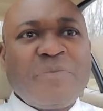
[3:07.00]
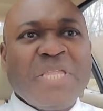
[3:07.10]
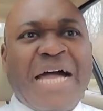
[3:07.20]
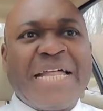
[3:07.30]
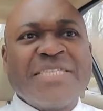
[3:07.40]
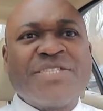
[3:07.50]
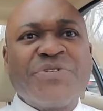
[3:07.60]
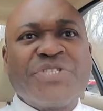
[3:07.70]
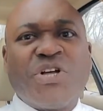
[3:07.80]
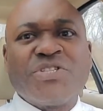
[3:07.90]
And as a
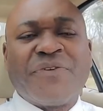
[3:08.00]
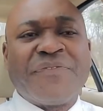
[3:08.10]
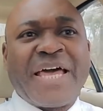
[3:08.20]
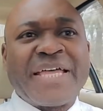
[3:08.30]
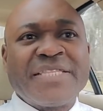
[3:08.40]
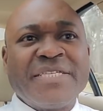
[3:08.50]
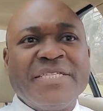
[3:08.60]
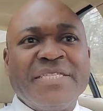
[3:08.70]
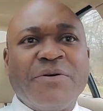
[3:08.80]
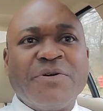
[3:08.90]
result of that,
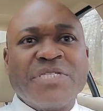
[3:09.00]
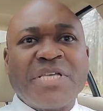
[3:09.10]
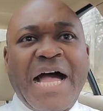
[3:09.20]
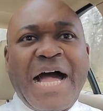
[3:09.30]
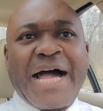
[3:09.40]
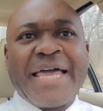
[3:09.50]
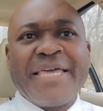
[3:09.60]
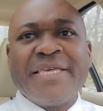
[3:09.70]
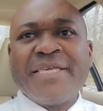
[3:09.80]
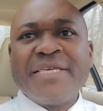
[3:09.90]
there was a
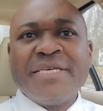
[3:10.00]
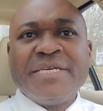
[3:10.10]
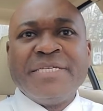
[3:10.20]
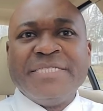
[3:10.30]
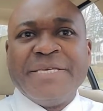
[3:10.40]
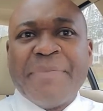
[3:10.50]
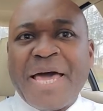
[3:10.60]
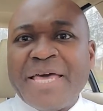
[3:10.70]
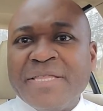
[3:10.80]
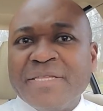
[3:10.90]
high
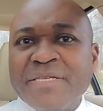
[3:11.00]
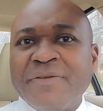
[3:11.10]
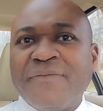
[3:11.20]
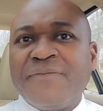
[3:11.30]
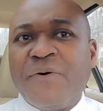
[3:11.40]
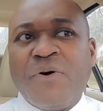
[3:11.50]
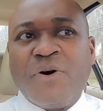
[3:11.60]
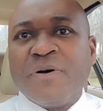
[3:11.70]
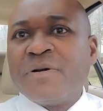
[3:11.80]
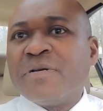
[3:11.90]
demand
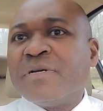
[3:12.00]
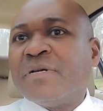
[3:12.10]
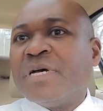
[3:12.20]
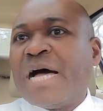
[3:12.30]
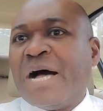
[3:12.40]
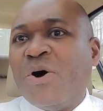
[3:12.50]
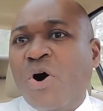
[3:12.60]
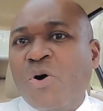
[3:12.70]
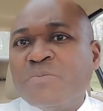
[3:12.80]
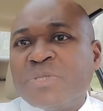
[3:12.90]
for
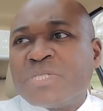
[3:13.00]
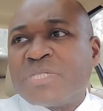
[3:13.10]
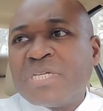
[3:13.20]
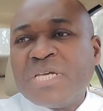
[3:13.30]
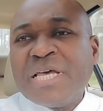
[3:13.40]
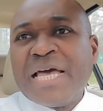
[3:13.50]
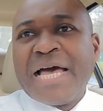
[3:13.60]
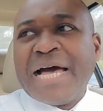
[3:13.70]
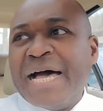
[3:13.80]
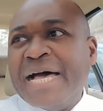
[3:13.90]
homes.
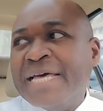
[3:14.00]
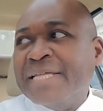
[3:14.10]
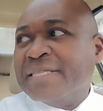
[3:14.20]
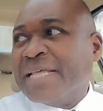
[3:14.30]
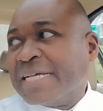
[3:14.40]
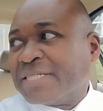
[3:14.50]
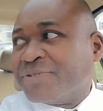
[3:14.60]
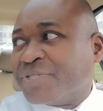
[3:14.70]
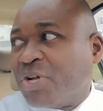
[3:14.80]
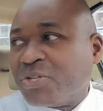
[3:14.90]
And as a
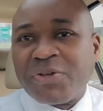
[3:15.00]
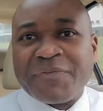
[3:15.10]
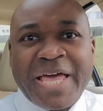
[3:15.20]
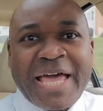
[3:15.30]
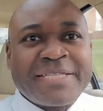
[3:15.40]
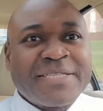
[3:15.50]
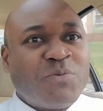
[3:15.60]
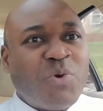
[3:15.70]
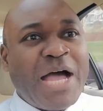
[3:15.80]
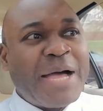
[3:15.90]
result of that,
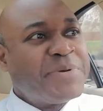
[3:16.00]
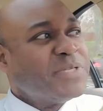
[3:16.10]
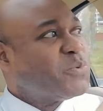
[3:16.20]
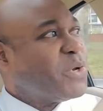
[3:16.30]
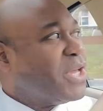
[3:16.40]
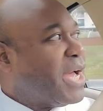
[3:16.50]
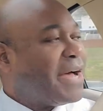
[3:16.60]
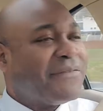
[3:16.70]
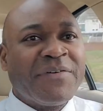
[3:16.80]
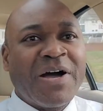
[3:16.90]
what happens when you
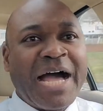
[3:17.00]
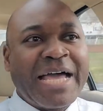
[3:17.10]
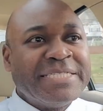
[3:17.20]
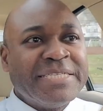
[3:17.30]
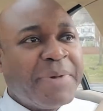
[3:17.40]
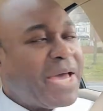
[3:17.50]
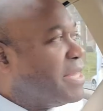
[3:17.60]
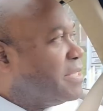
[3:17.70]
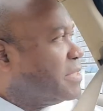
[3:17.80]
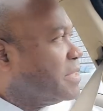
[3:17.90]
have a high
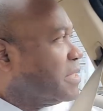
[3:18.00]
demand